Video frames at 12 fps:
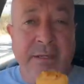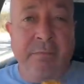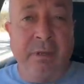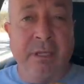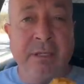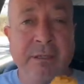
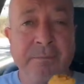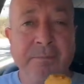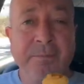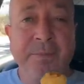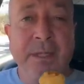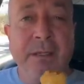complaining.
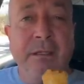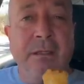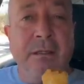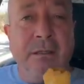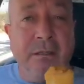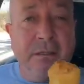
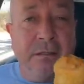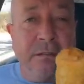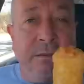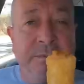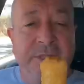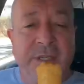
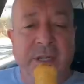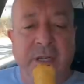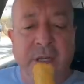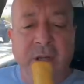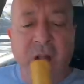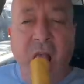Time to stick it
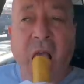in.